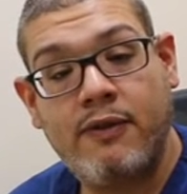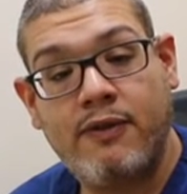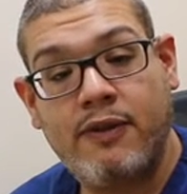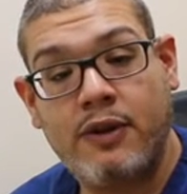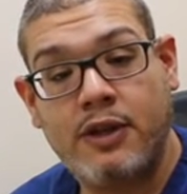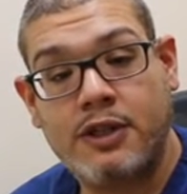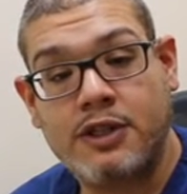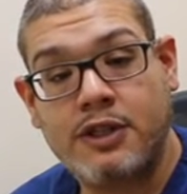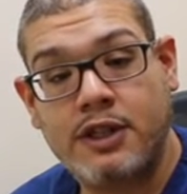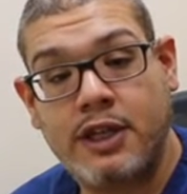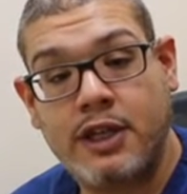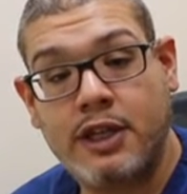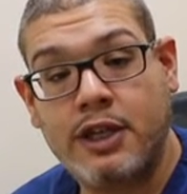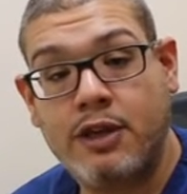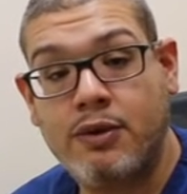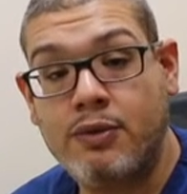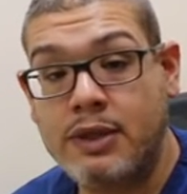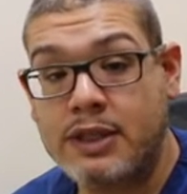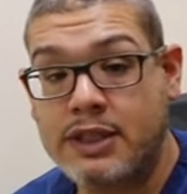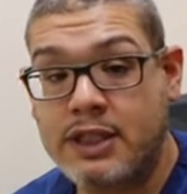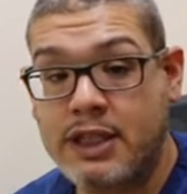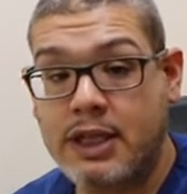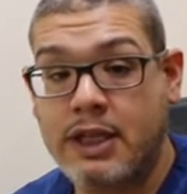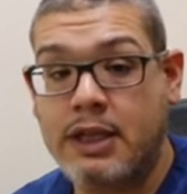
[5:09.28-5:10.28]
First thing you
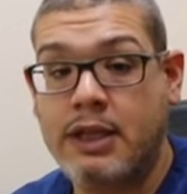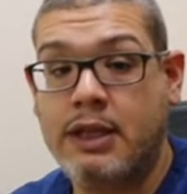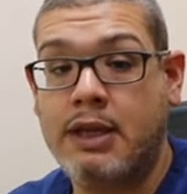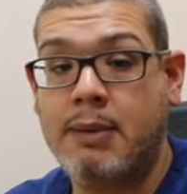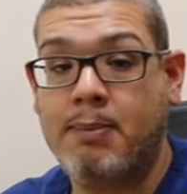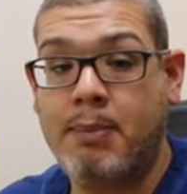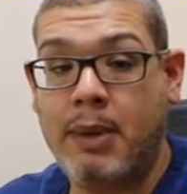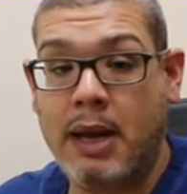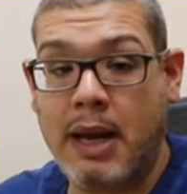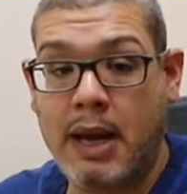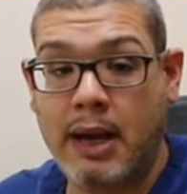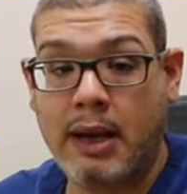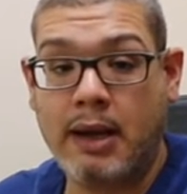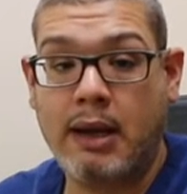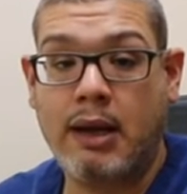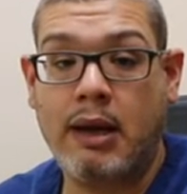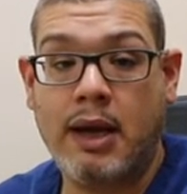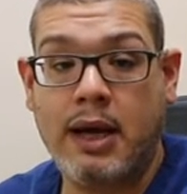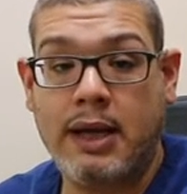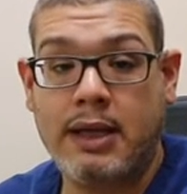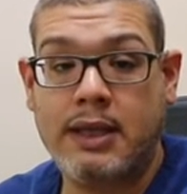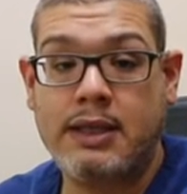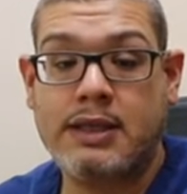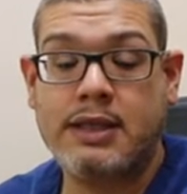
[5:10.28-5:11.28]
will see, the black
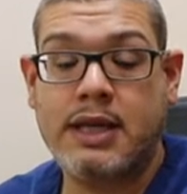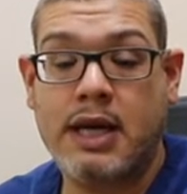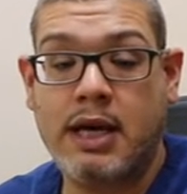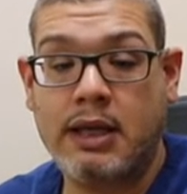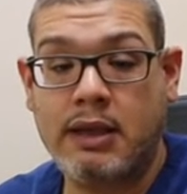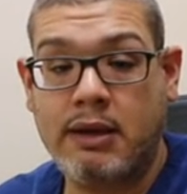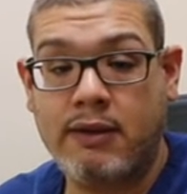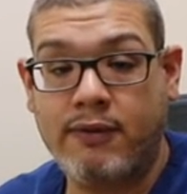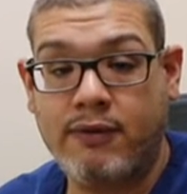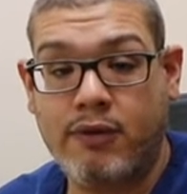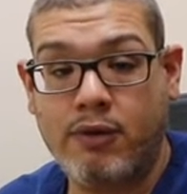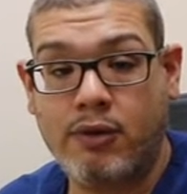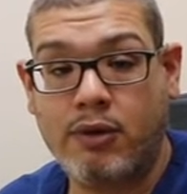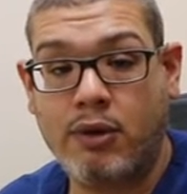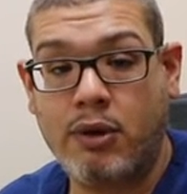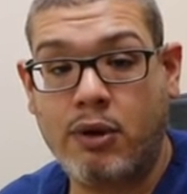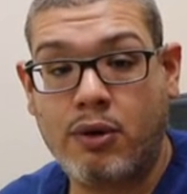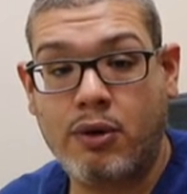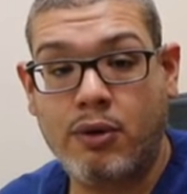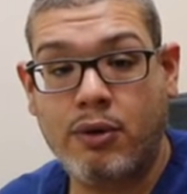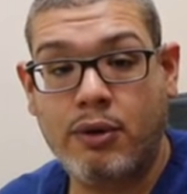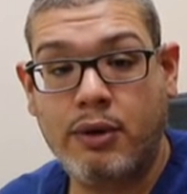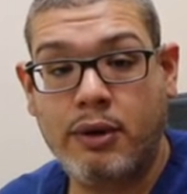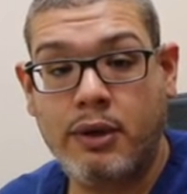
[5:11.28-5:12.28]
line is at the vocal
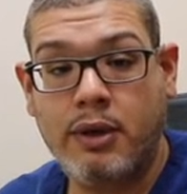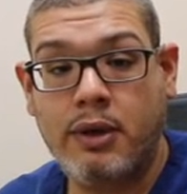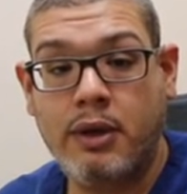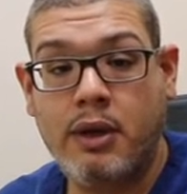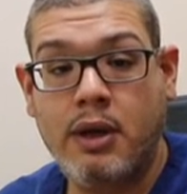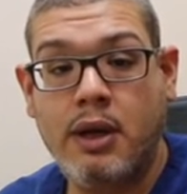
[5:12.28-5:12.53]
cord.